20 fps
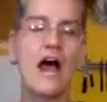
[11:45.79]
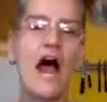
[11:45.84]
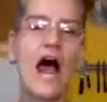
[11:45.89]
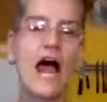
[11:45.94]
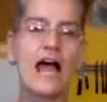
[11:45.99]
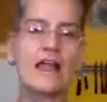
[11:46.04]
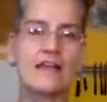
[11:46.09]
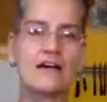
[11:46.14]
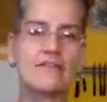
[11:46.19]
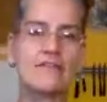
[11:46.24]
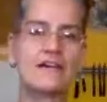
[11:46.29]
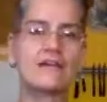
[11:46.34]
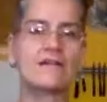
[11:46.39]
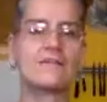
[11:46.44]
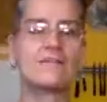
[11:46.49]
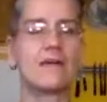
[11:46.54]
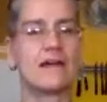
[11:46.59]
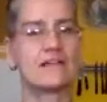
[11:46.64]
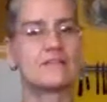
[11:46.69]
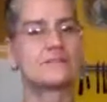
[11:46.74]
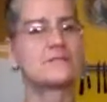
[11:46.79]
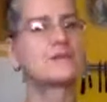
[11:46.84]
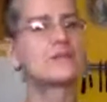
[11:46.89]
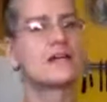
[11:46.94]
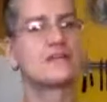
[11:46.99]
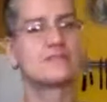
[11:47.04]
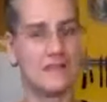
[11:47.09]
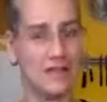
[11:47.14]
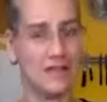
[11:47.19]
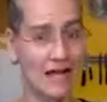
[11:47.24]
I love it. My husband
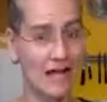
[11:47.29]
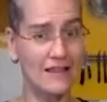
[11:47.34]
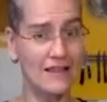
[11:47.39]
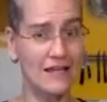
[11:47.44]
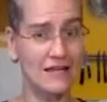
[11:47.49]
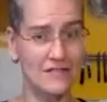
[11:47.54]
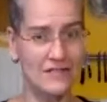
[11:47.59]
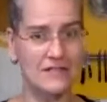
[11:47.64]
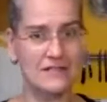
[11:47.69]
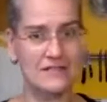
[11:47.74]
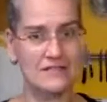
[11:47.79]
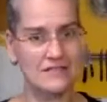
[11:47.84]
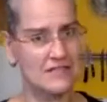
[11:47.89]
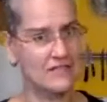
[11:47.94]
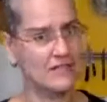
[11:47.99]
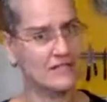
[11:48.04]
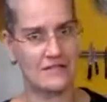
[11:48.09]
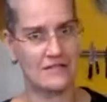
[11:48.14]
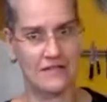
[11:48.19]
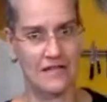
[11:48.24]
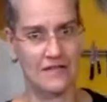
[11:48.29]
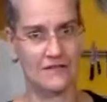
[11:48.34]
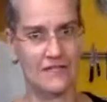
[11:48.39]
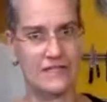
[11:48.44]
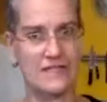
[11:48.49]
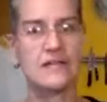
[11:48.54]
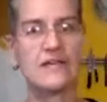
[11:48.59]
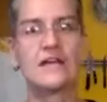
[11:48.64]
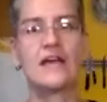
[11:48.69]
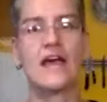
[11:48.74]
loves it. I love it because he doesn't love it.
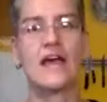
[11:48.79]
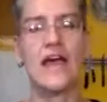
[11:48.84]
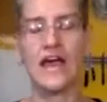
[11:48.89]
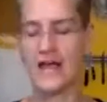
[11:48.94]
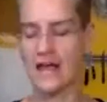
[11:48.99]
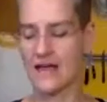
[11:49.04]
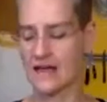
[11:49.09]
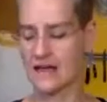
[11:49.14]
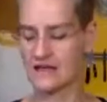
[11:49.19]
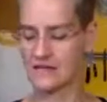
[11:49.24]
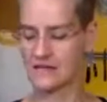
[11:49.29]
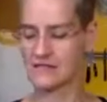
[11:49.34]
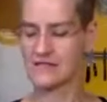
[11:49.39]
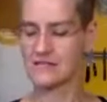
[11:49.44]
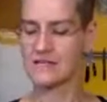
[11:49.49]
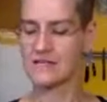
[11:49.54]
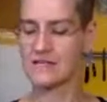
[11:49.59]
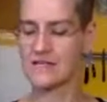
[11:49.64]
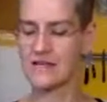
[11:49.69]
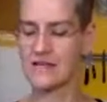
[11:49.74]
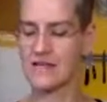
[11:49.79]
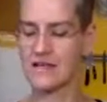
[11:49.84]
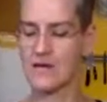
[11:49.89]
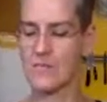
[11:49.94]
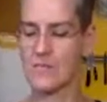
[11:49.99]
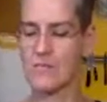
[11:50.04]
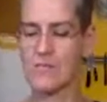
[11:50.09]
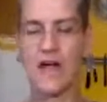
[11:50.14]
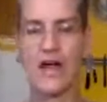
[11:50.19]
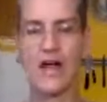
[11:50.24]
And
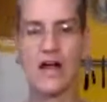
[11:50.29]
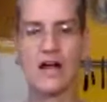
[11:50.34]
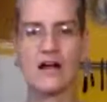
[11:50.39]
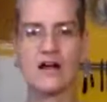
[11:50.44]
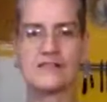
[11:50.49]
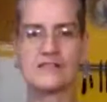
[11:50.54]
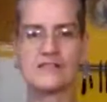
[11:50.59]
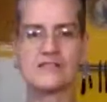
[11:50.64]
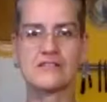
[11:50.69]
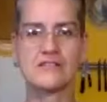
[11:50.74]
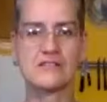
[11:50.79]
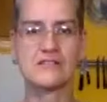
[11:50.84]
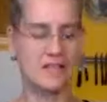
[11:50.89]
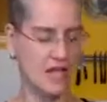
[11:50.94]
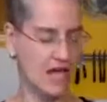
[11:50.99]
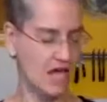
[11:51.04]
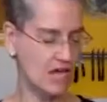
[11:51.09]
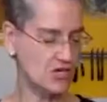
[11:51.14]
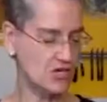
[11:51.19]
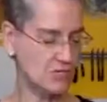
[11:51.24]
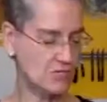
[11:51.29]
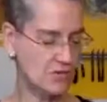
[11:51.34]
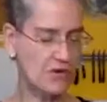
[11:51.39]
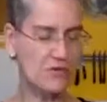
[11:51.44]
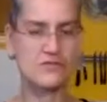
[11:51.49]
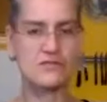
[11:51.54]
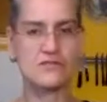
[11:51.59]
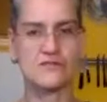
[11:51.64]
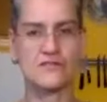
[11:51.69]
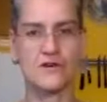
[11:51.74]
pears and your
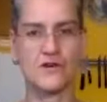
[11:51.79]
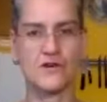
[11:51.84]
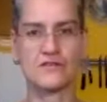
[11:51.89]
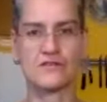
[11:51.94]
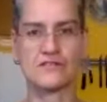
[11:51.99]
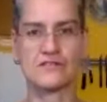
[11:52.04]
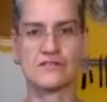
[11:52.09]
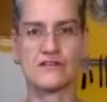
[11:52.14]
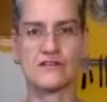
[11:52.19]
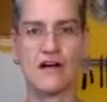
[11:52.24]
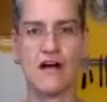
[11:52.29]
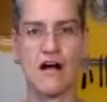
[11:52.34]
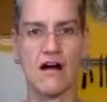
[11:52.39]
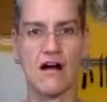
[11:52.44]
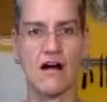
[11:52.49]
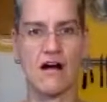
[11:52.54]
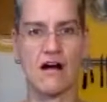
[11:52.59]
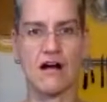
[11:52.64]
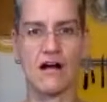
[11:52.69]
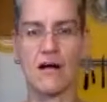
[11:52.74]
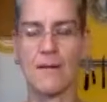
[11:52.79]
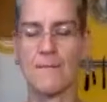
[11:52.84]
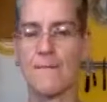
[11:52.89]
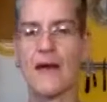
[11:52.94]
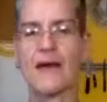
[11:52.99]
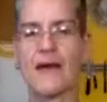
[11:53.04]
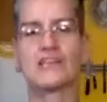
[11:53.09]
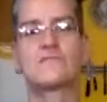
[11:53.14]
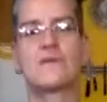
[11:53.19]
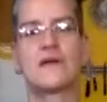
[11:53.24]
produce folks are a
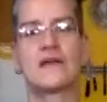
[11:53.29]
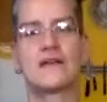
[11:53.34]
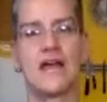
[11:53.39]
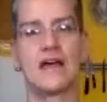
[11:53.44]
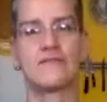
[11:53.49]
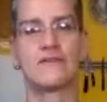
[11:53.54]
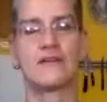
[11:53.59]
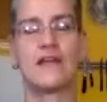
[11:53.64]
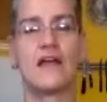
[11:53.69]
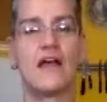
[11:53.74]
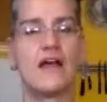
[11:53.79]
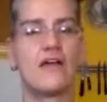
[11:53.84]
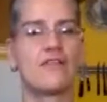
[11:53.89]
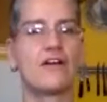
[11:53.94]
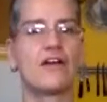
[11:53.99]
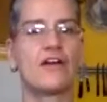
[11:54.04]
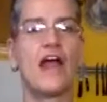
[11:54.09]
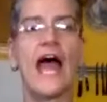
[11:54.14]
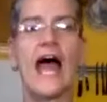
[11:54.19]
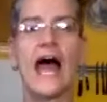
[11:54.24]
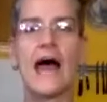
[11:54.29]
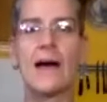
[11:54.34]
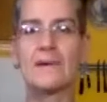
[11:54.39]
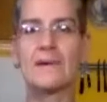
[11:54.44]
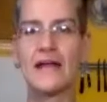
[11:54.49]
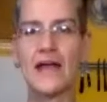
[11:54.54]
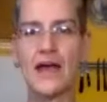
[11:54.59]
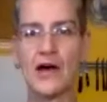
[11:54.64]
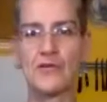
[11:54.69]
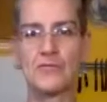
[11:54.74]
match made in heaven. They're happy to
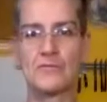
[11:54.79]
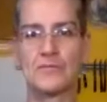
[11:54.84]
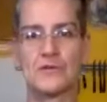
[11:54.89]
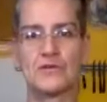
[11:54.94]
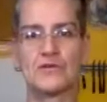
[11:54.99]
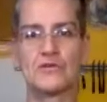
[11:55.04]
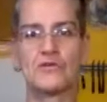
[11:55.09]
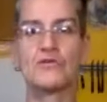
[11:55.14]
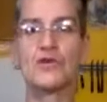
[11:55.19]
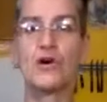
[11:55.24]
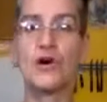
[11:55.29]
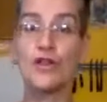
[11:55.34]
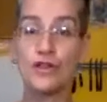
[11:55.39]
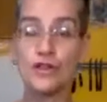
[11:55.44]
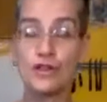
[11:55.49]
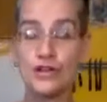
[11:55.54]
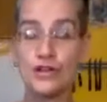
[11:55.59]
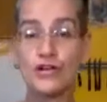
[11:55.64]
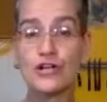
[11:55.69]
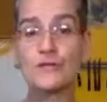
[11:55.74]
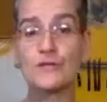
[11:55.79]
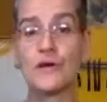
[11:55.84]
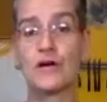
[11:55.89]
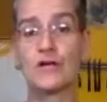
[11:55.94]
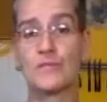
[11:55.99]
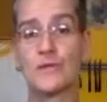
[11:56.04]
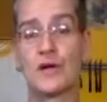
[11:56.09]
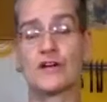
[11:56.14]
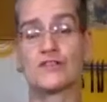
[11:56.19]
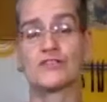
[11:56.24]
help you learn about
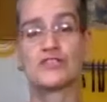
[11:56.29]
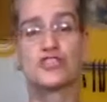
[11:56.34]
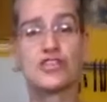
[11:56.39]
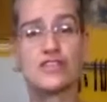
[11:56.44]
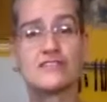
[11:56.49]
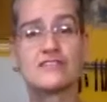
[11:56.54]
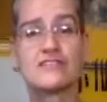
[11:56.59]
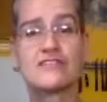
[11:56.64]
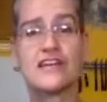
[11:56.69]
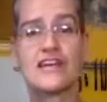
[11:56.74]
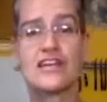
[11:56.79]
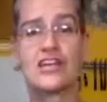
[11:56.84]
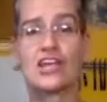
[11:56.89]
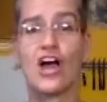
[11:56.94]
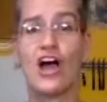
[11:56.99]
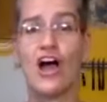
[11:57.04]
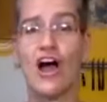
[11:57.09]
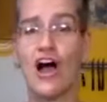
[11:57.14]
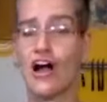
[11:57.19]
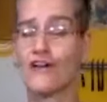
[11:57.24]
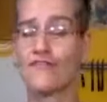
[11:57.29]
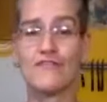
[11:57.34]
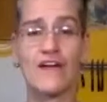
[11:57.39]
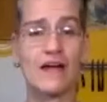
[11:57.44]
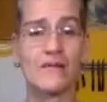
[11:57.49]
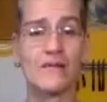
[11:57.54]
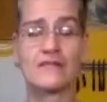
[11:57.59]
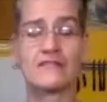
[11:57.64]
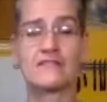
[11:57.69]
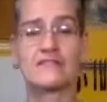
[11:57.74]
pears, just like our
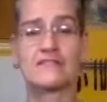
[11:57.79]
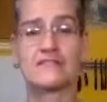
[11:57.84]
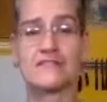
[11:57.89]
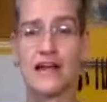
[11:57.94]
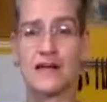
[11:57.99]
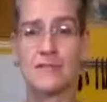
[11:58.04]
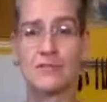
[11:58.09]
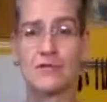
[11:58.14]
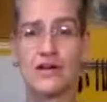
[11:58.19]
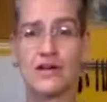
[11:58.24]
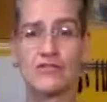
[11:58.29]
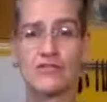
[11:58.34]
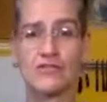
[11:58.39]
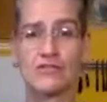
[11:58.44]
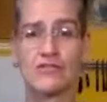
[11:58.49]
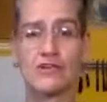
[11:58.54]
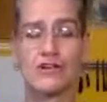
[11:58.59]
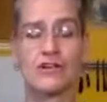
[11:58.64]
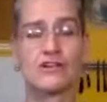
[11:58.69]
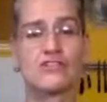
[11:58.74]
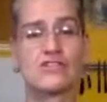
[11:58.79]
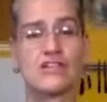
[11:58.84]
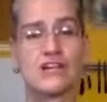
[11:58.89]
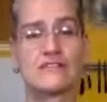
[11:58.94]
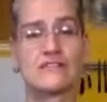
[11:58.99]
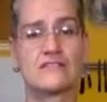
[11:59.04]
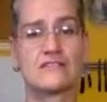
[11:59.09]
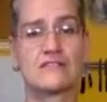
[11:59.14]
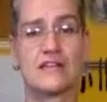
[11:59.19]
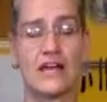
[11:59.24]
fabulous library crew here in
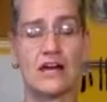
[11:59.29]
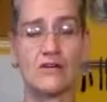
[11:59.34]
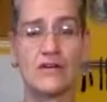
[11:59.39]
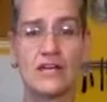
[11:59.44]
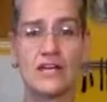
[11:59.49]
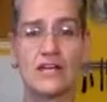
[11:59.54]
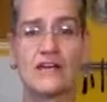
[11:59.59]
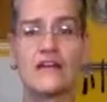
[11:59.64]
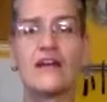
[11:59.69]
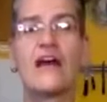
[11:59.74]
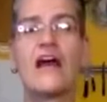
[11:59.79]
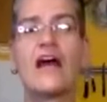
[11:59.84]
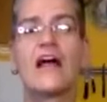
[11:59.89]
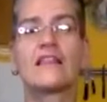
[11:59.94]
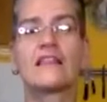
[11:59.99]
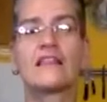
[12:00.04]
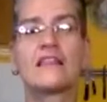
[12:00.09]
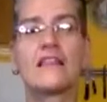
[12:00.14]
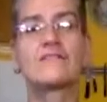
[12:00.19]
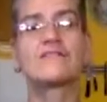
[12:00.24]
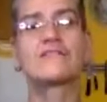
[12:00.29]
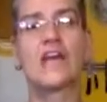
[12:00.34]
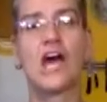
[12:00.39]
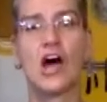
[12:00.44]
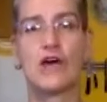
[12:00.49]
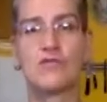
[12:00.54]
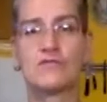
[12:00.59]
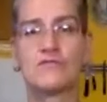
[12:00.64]
Jackson County loves to help you